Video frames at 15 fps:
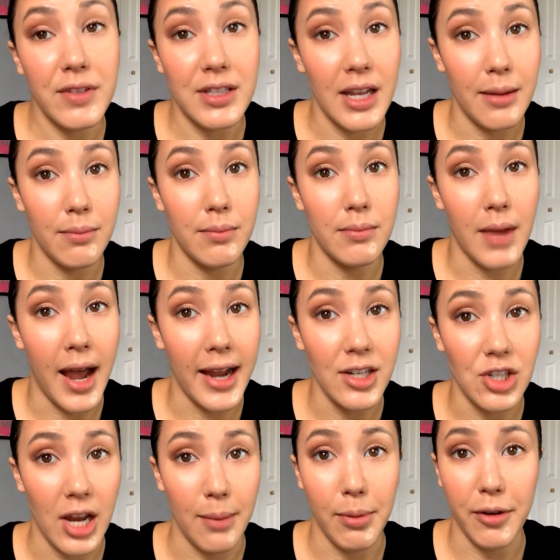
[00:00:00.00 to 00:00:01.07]
same eye
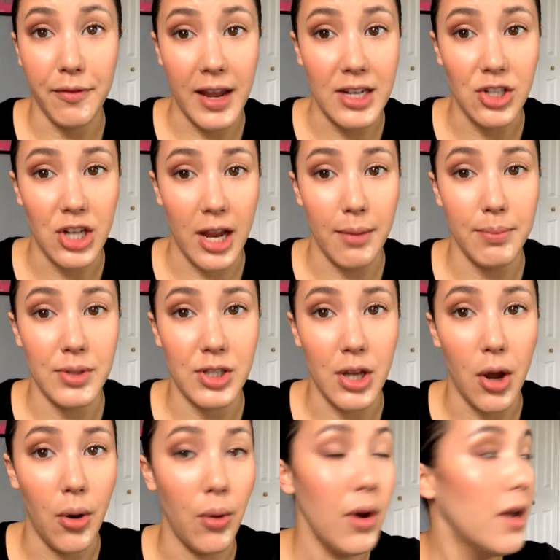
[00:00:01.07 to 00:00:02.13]
shape or face shape.
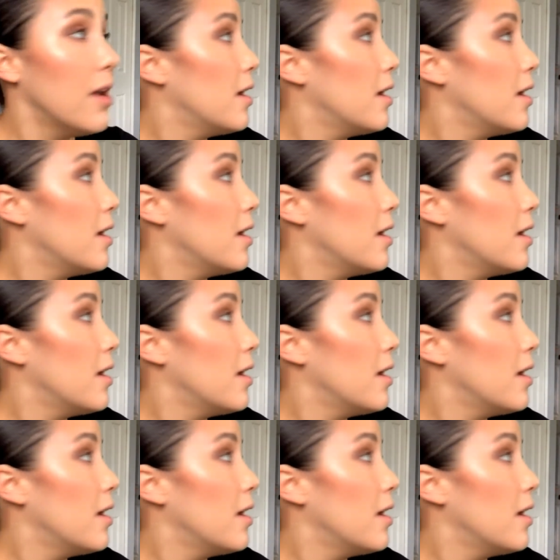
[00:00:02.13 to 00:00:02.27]
So